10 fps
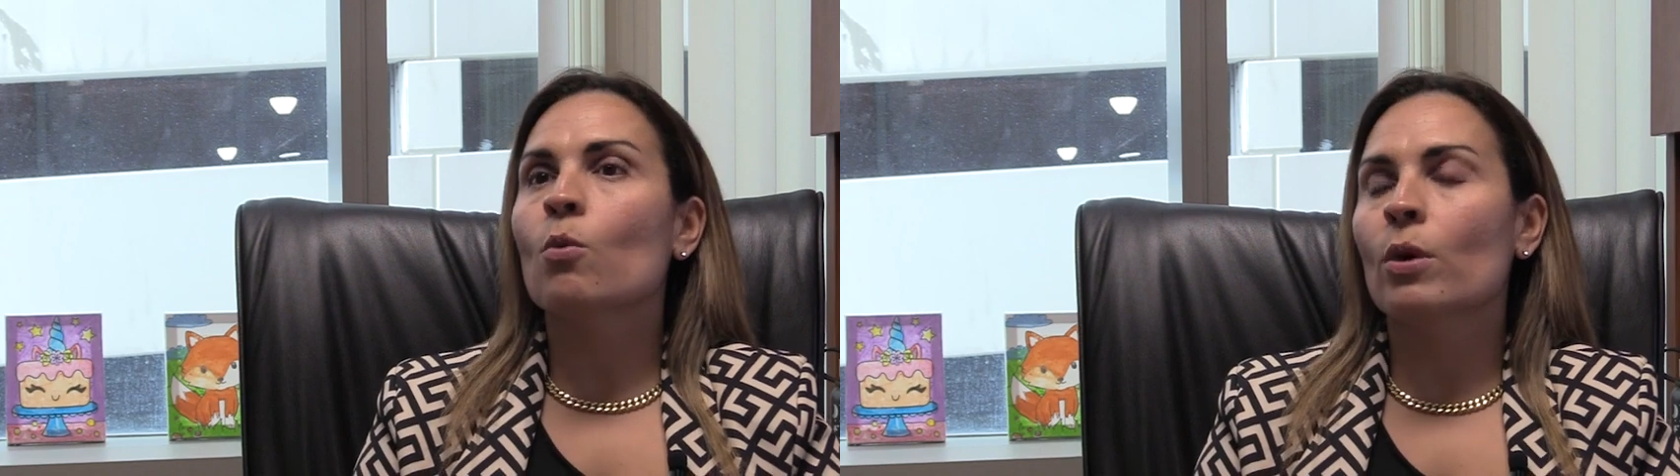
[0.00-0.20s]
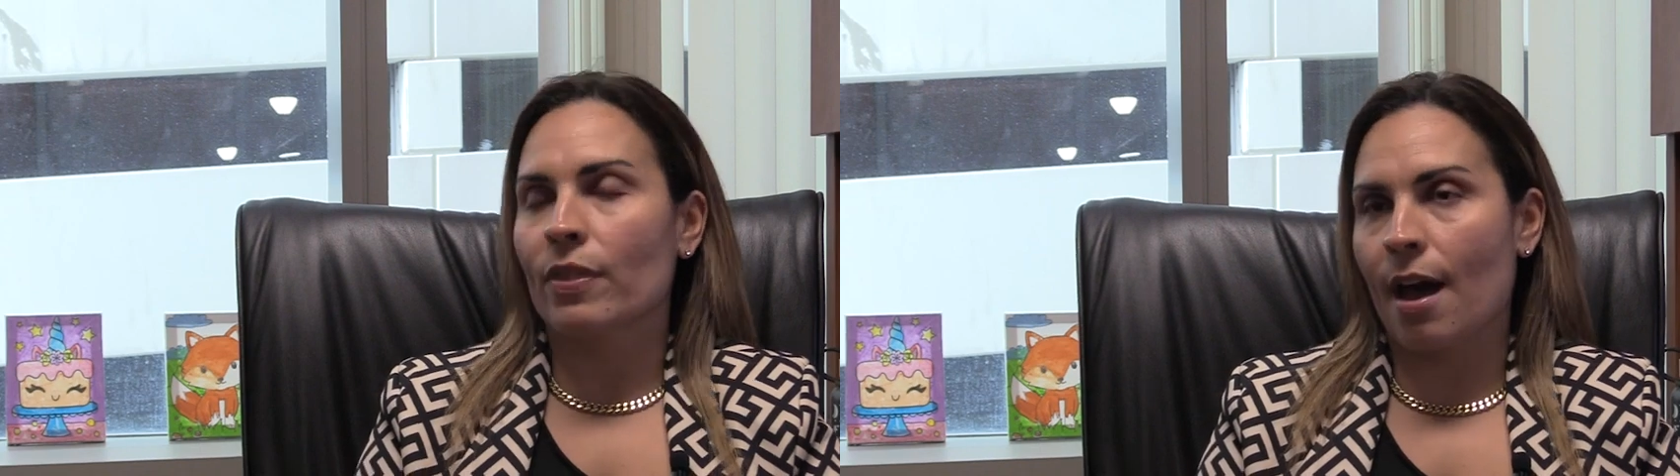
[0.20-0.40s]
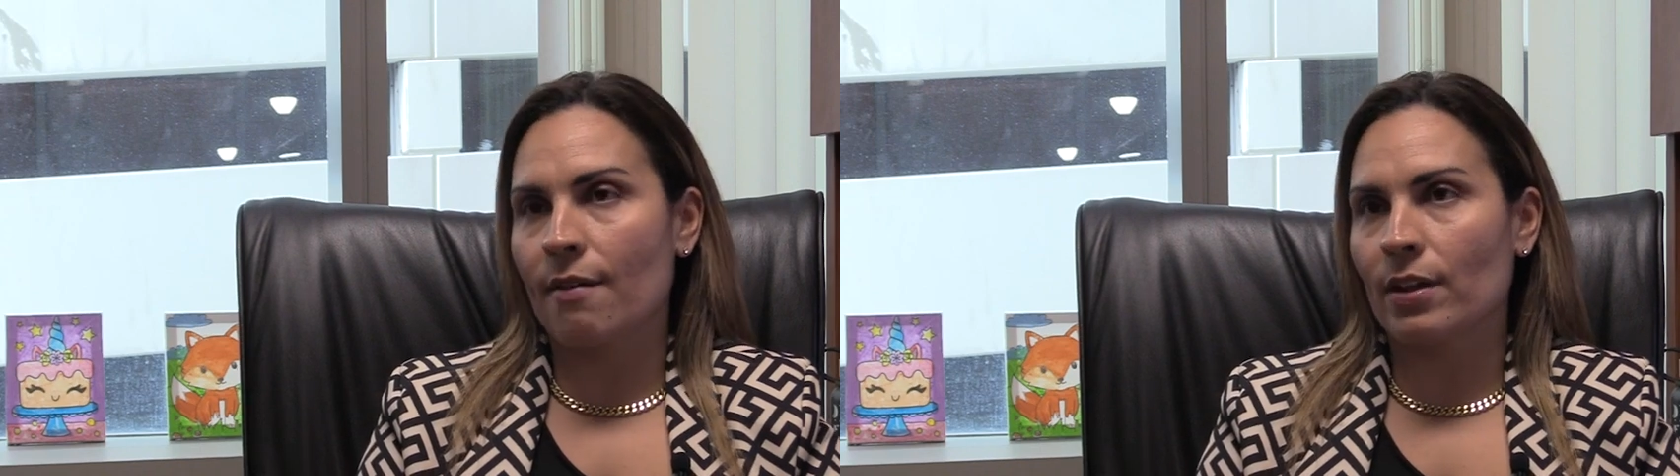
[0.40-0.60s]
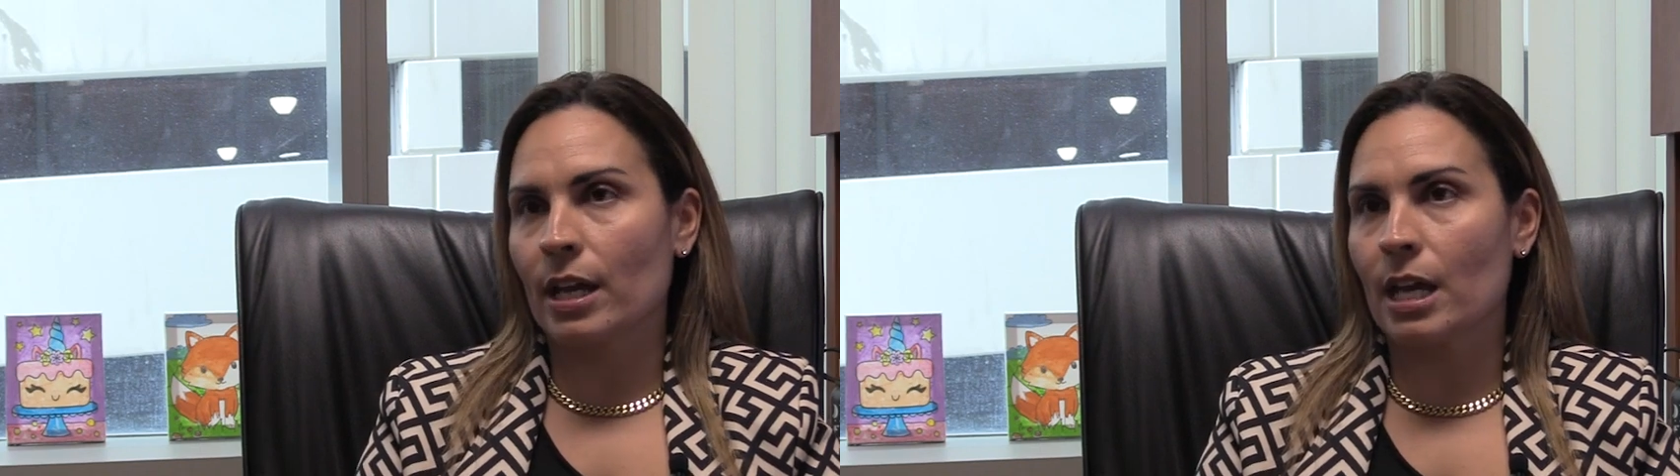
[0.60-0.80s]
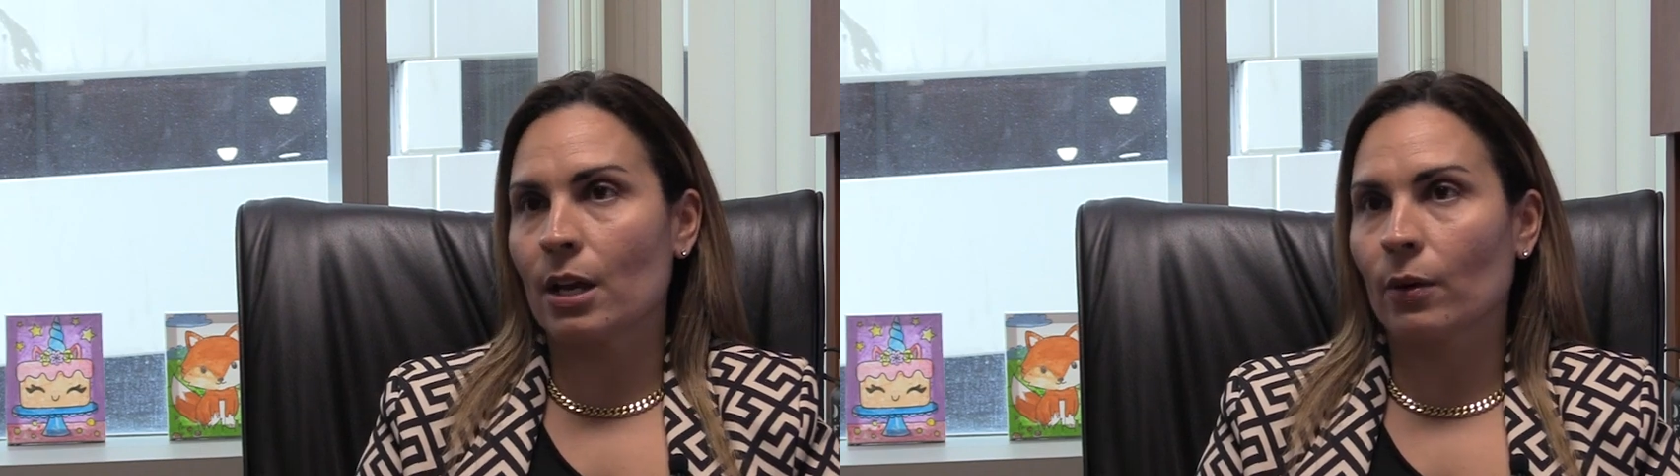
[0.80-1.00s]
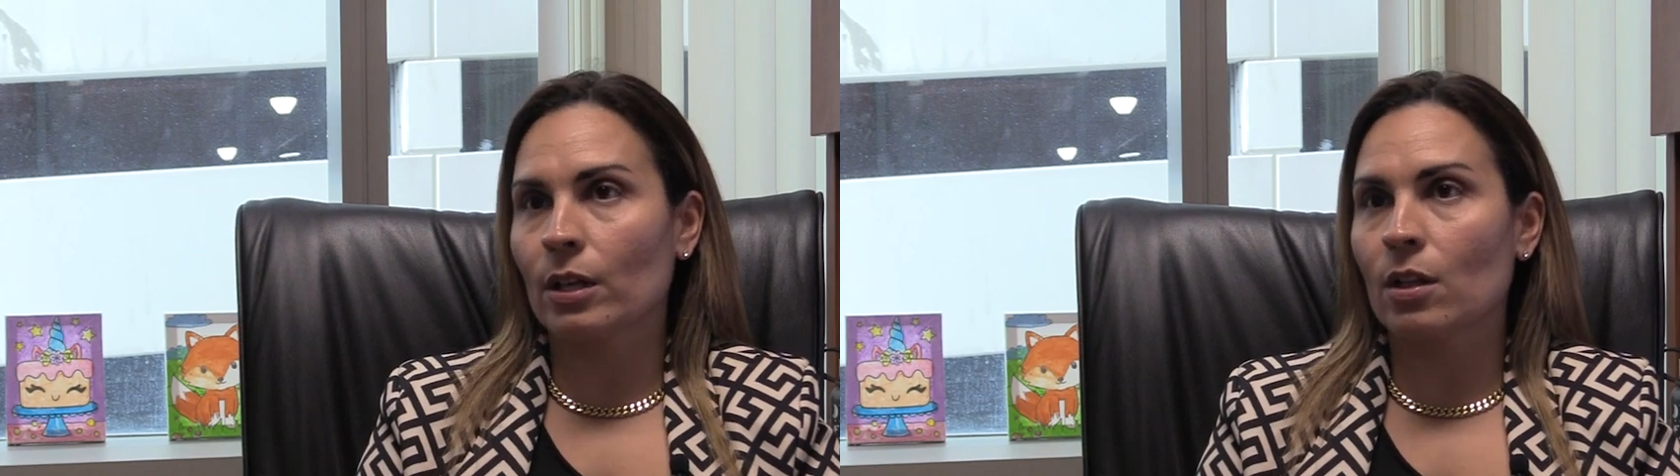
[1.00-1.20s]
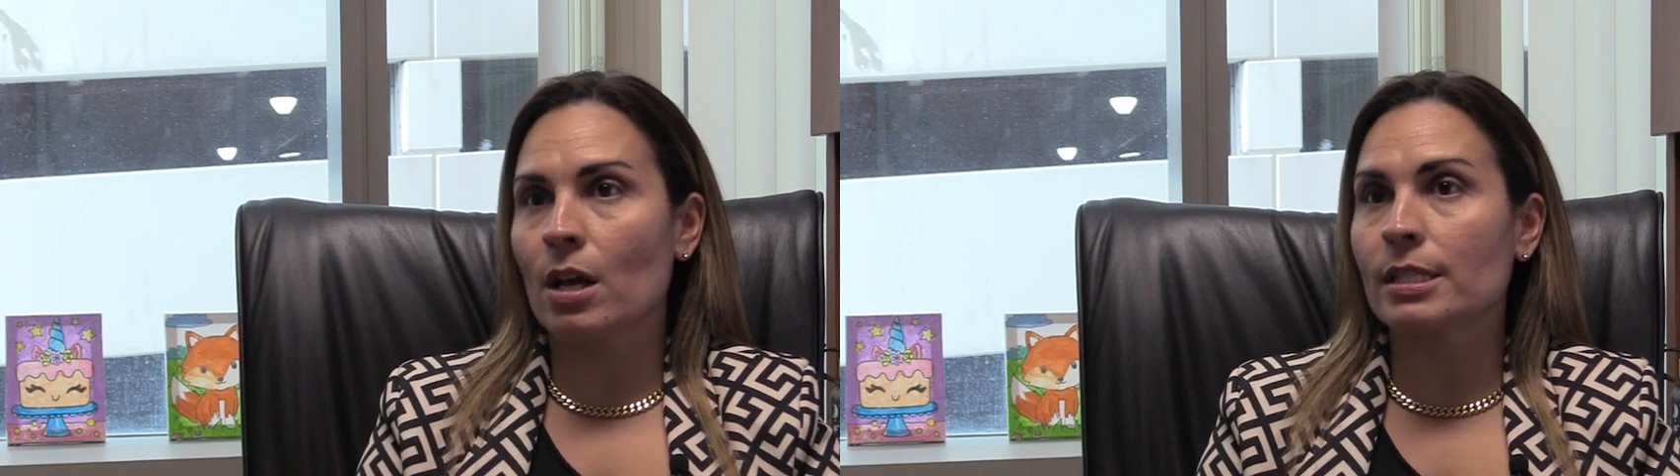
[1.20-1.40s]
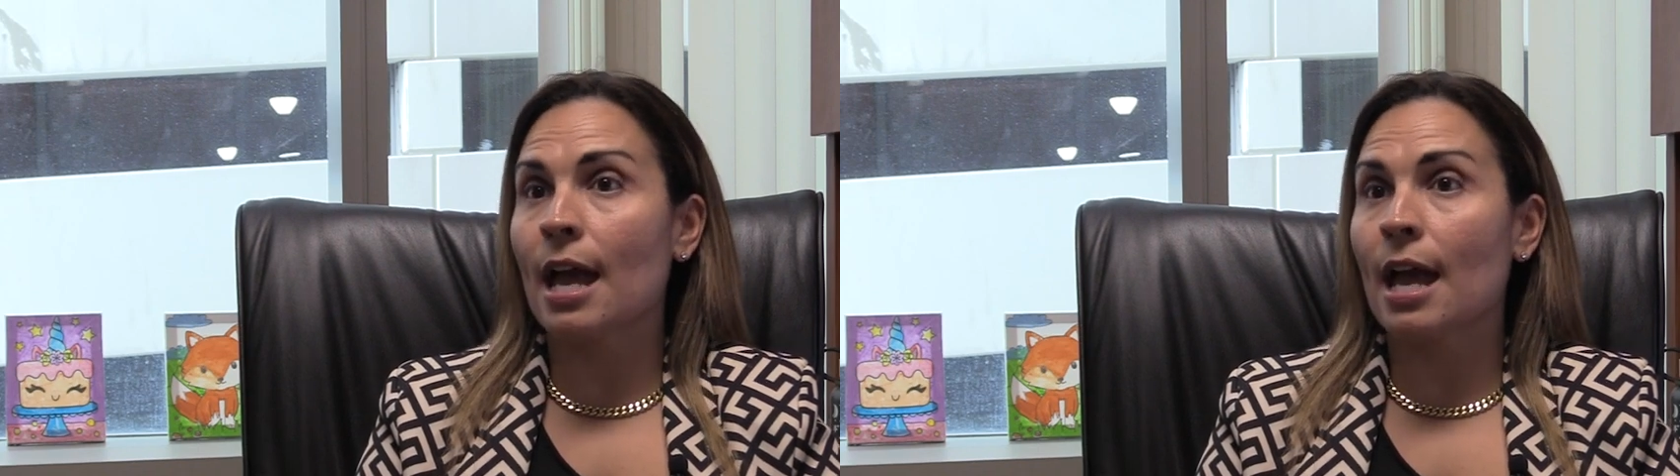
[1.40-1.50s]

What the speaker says: with having hearing loss